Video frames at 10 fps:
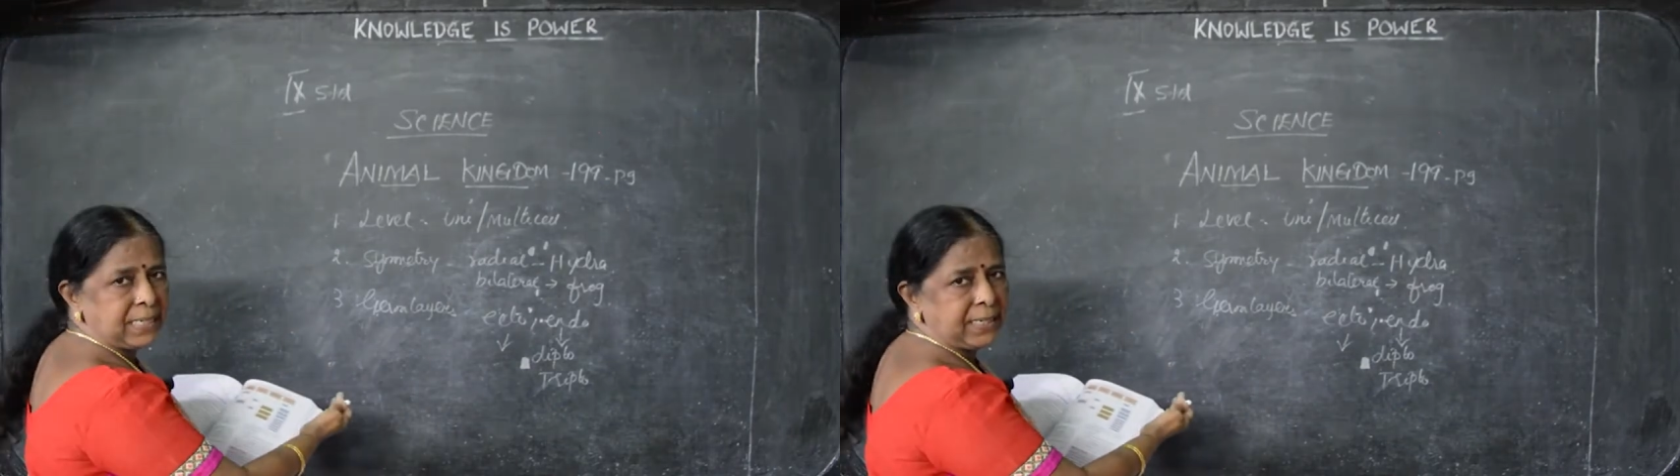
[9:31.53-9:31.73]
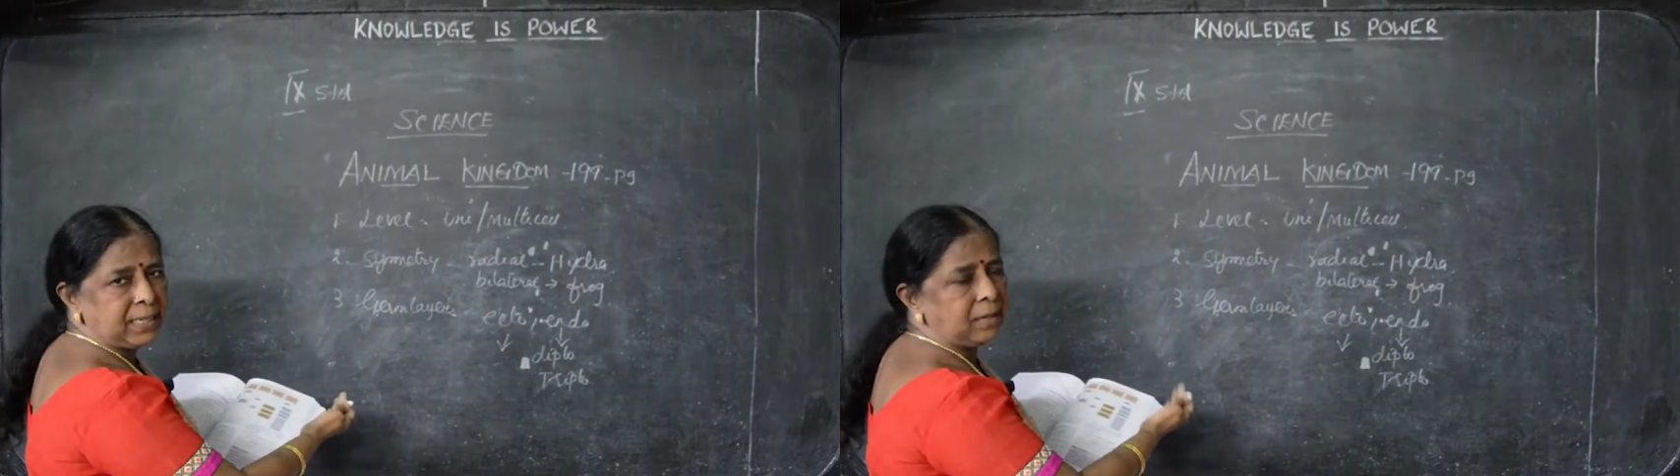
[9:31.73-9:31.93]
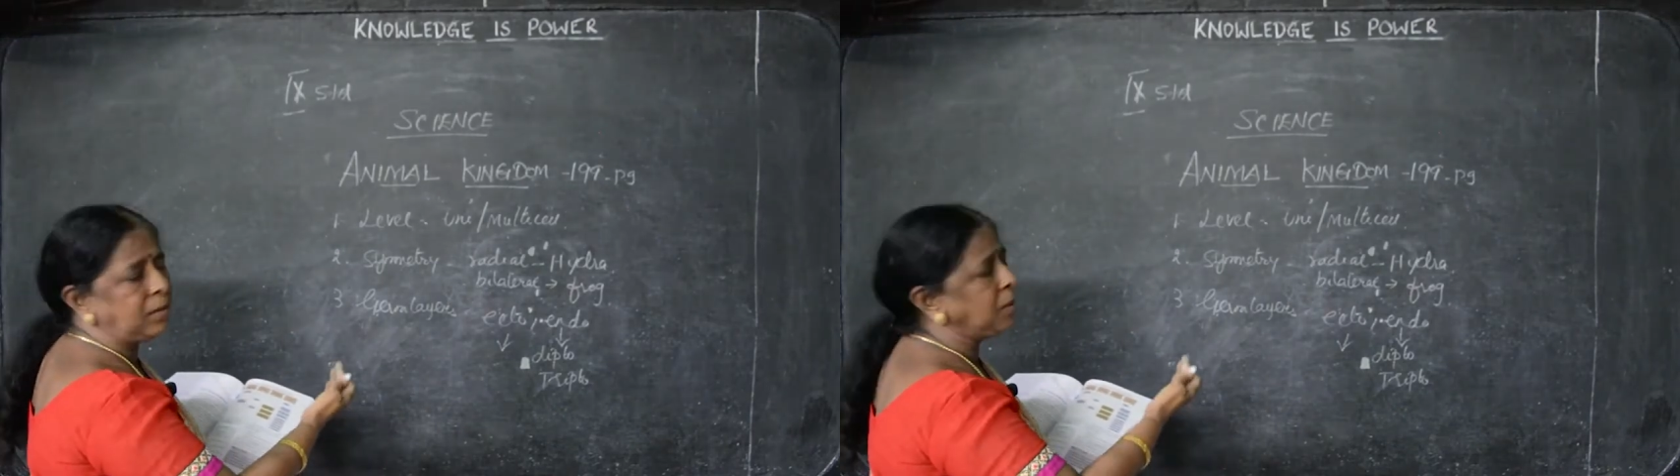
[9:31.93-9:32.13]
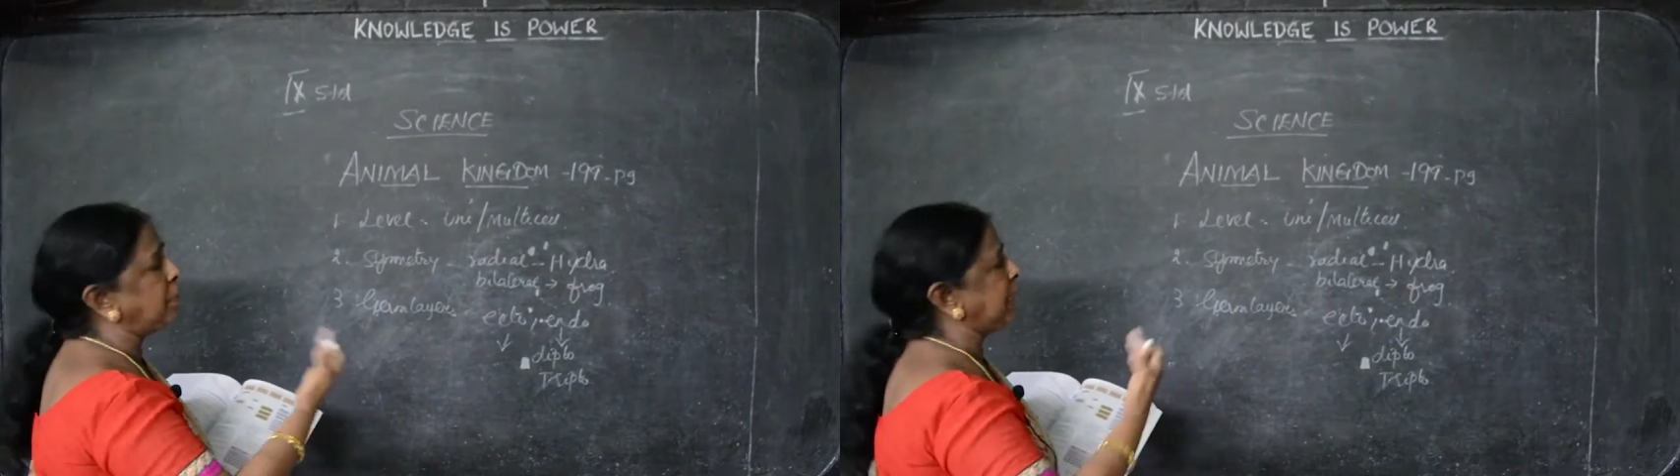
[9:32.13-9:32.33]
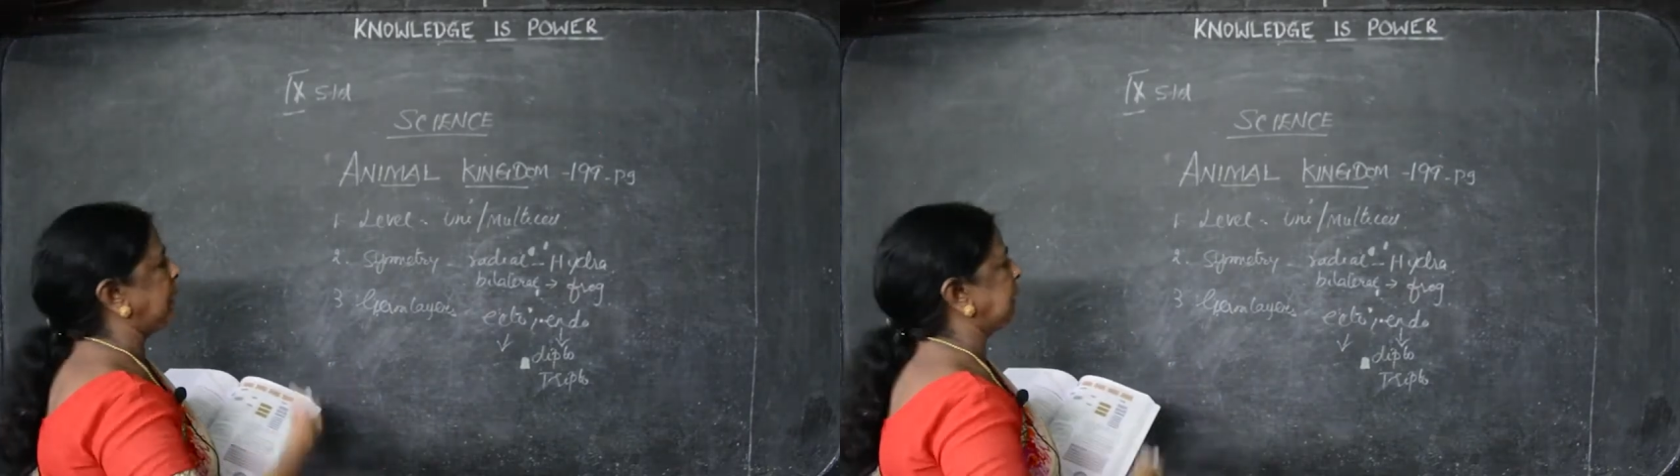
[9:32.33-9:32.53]
radial or
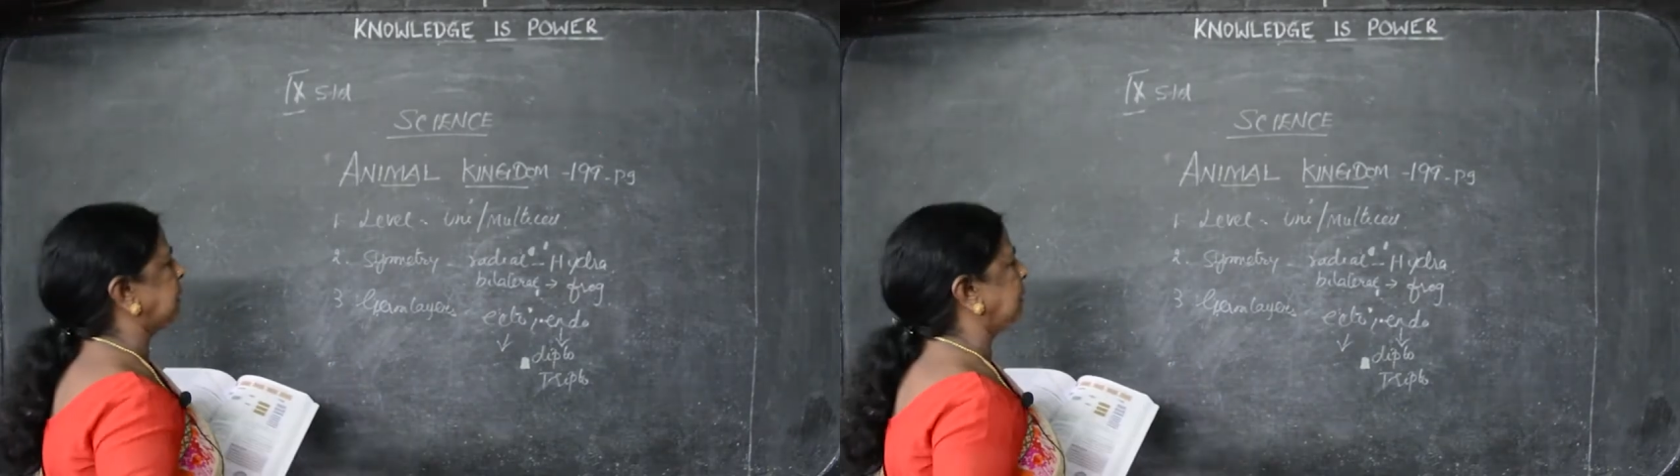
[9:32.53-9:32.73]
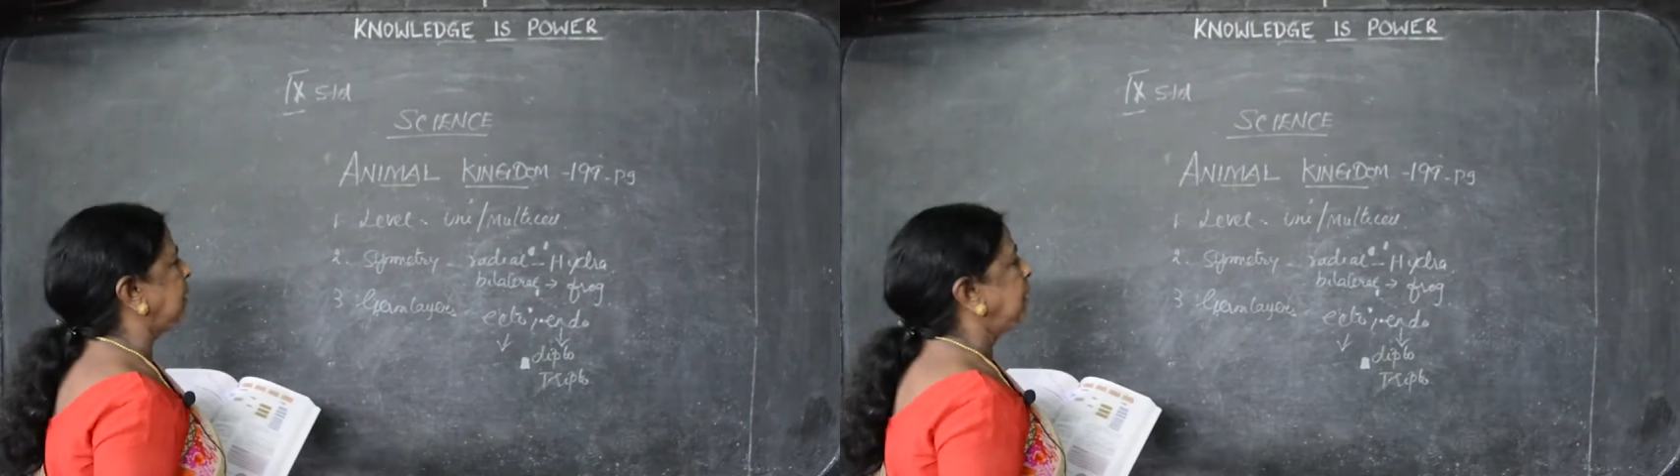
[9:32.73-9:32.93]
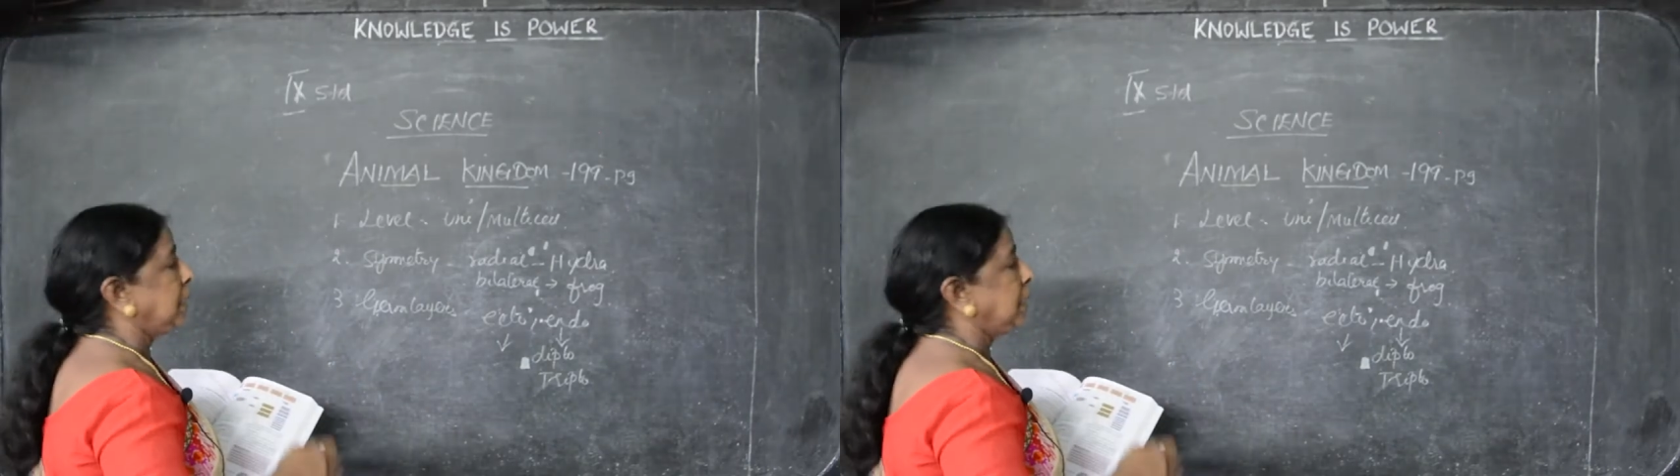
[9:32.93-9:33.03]
bilateral.